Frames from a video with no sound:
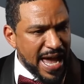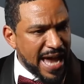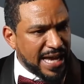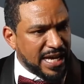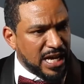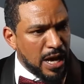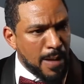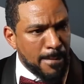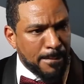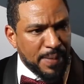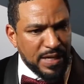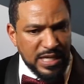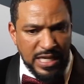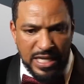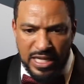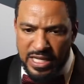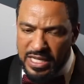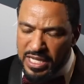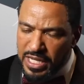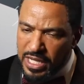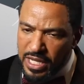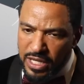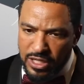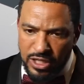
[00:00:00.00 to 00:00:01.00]
company,
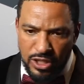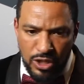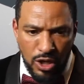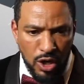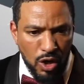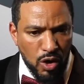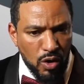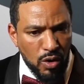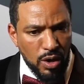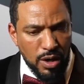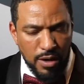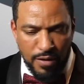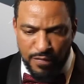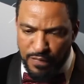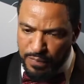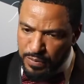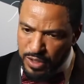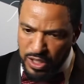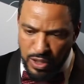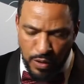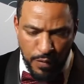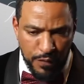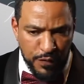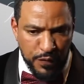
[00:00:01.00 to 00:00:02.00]

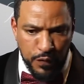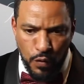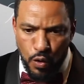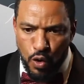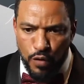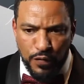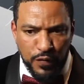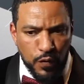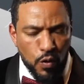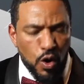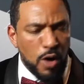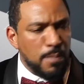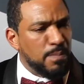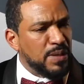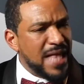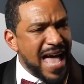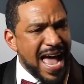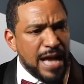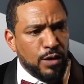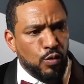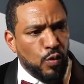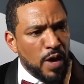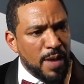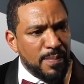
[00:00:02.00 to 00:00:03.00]
four
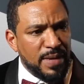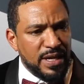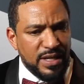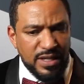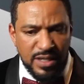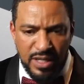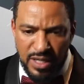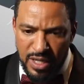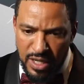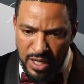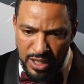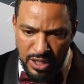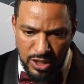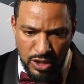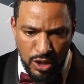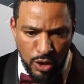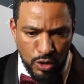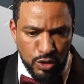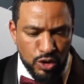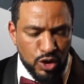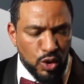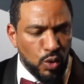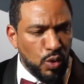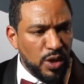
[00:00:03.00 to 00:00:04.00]
black women,
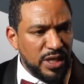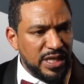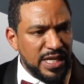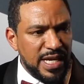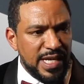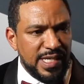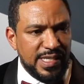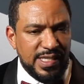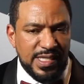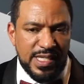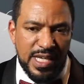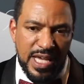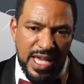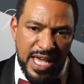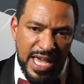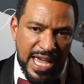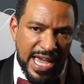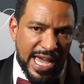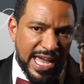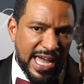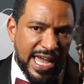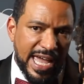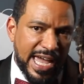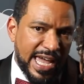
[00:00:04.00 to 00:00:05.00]
doing this.
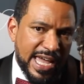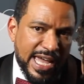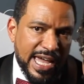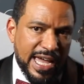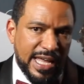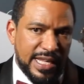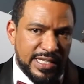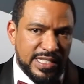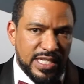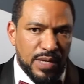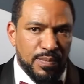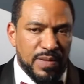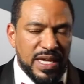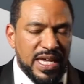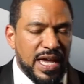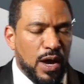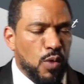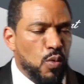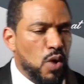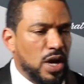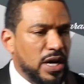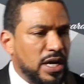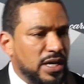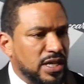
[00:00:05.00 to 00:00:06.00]
And to me, I
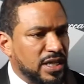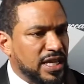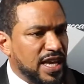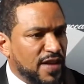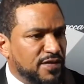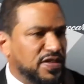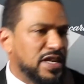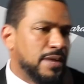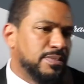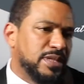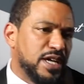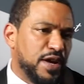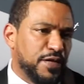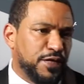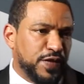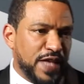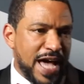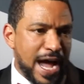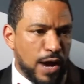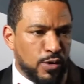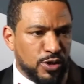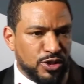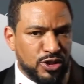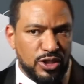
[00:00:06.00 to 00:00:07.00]
wanted to give them their
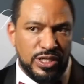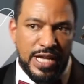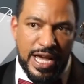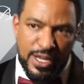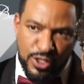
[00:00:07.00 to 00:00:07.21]
flowers tonight.